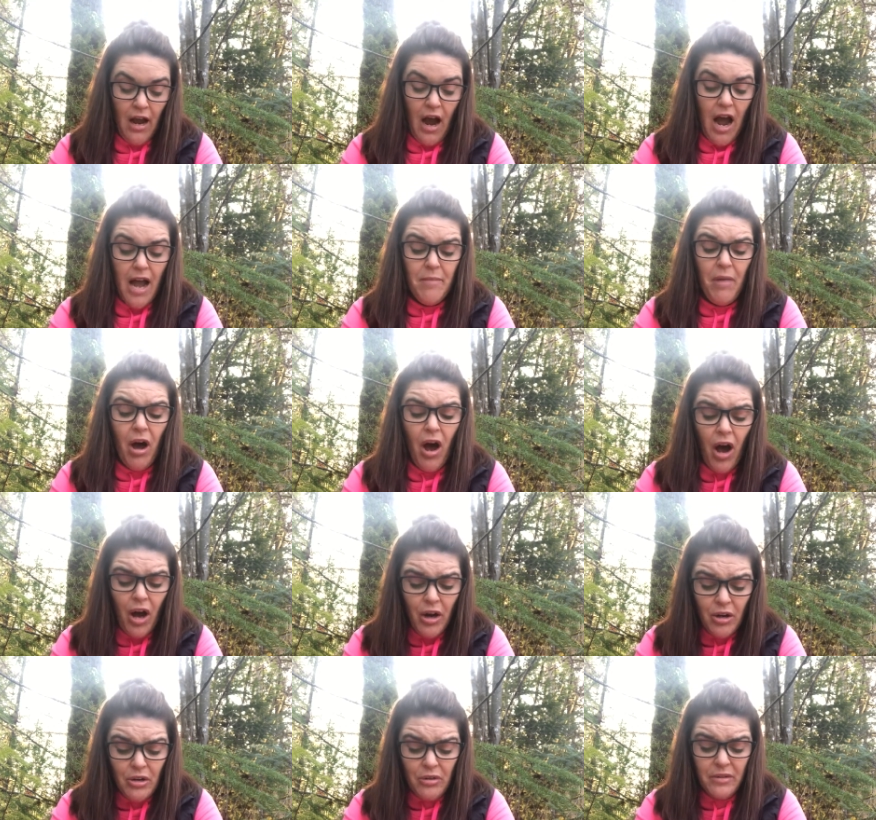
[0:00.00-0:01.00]
I'm
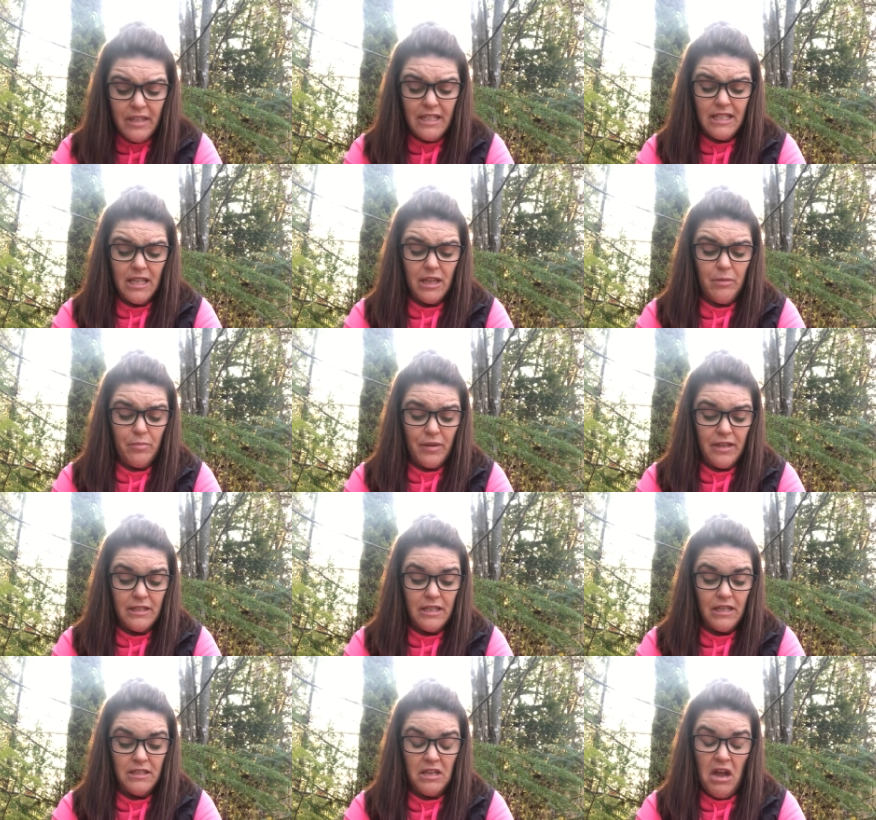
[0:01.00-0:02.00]
hungry, said the
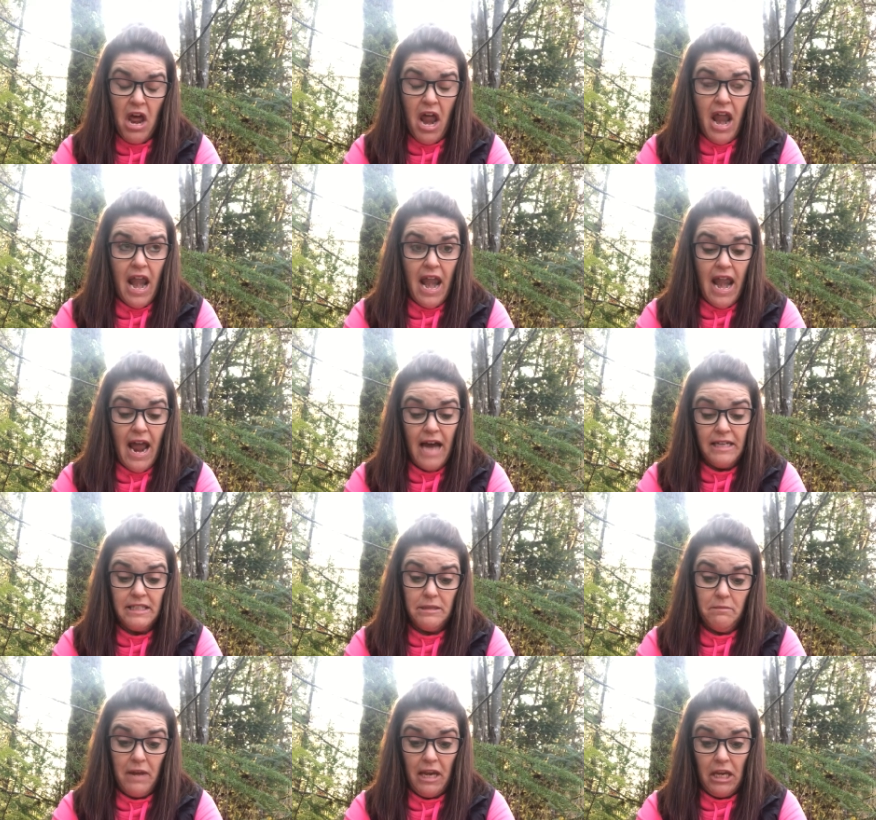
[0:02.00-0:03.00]
princess.
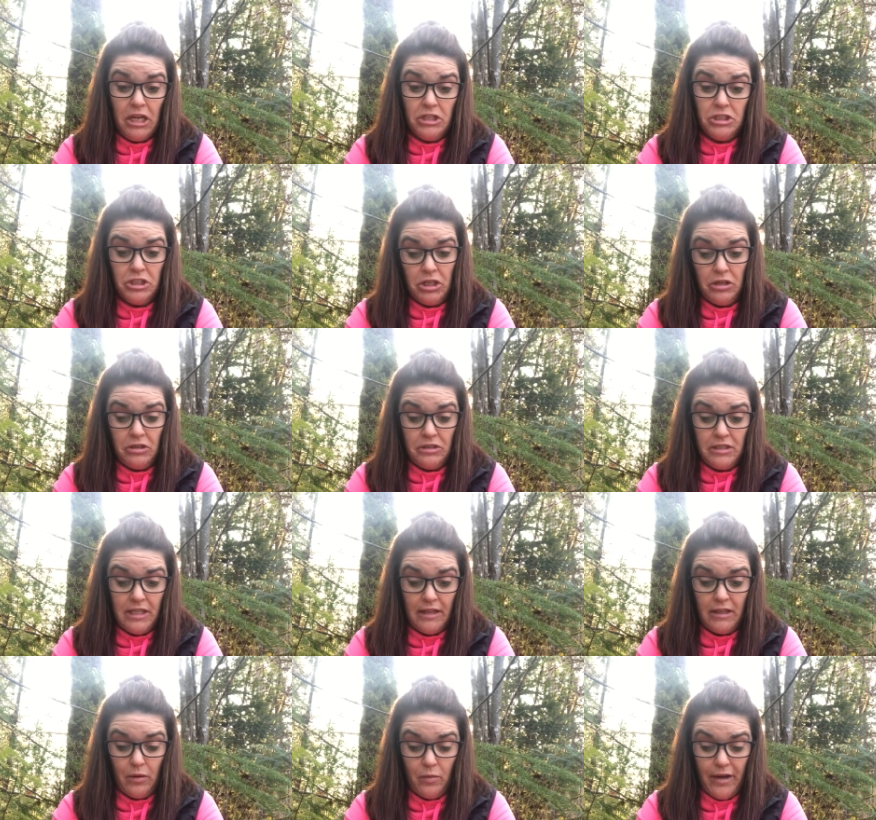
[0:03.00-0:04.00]
Not my concern,
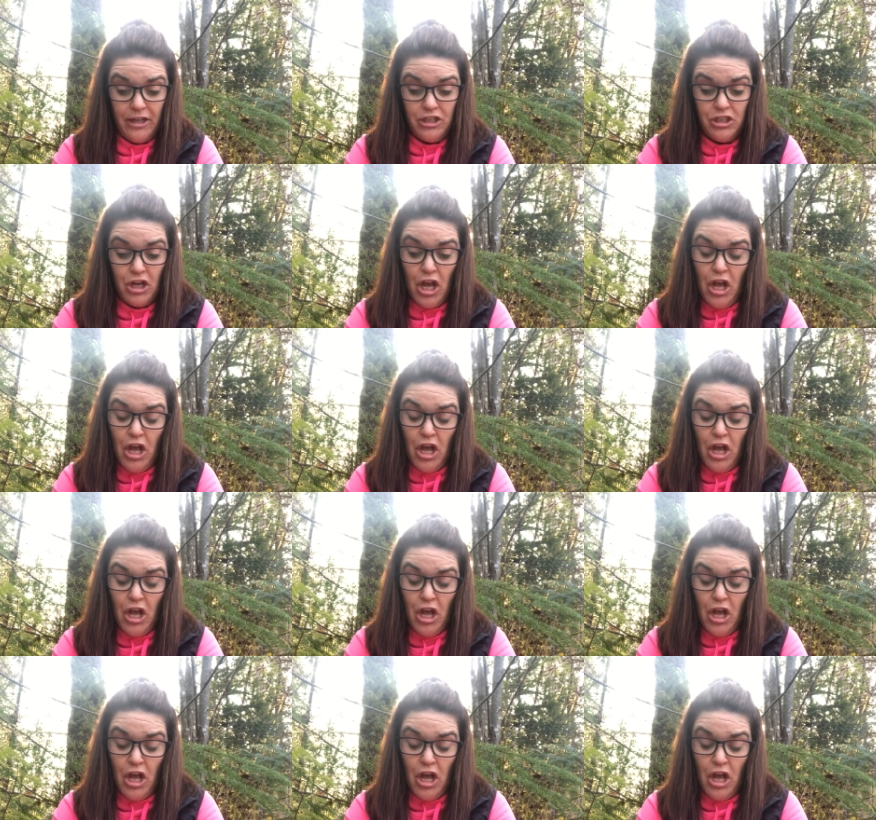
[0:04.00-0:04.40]
said the witch.